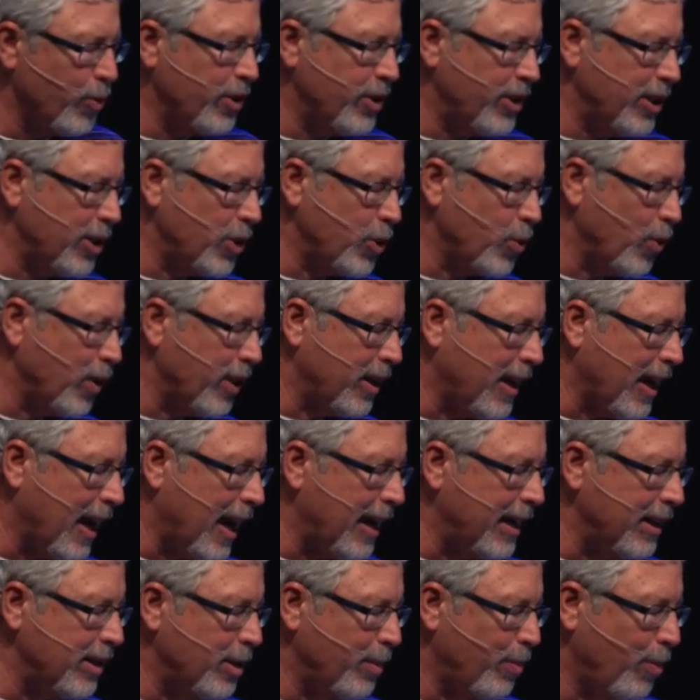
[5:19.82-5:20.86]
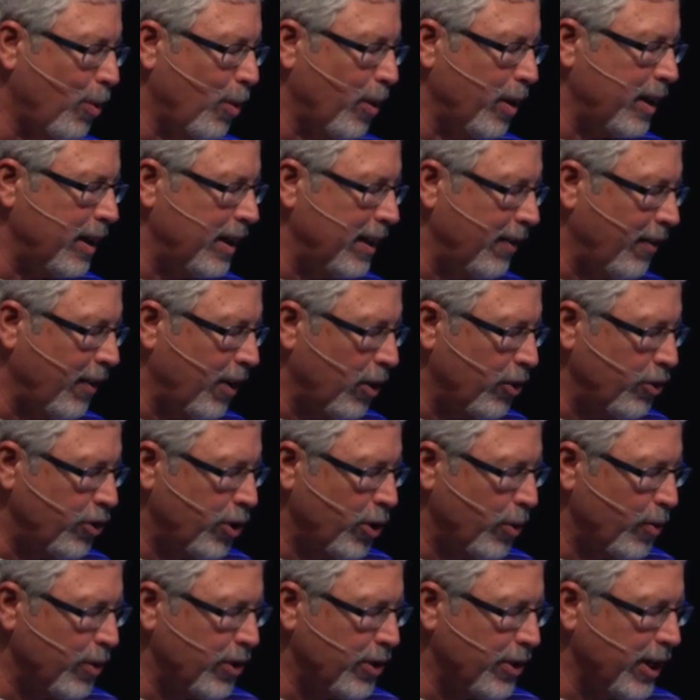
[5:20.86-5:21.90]
resists what God has appointed, and those
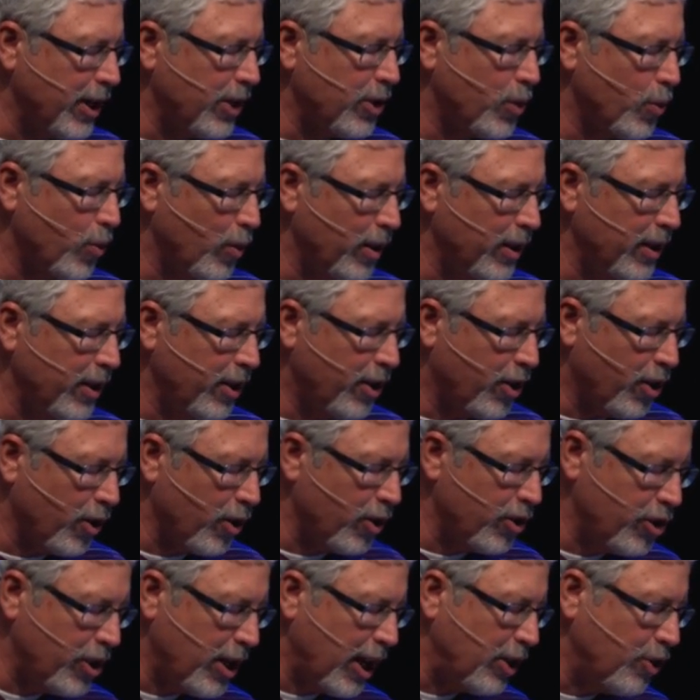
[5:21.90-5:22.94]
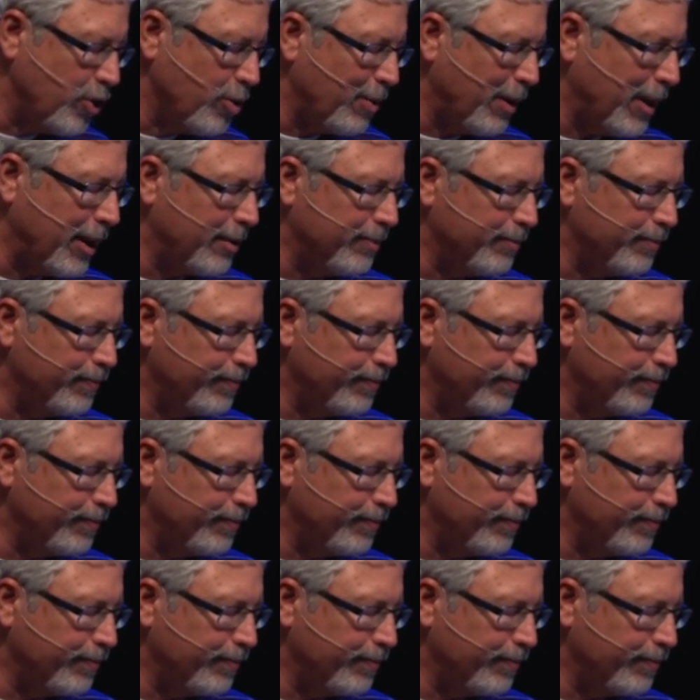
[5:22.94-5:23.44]
who resist will incur judgment.